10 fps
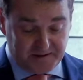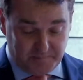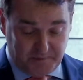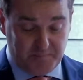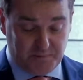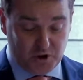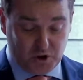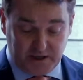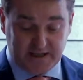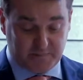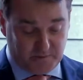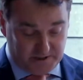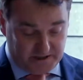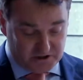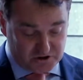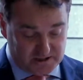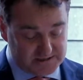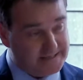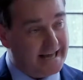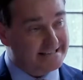the people looking at the public
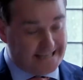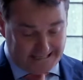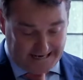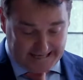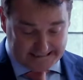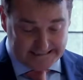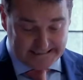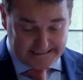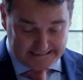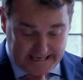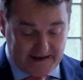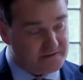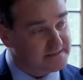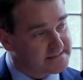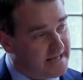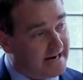interest? Can they collect the evidence?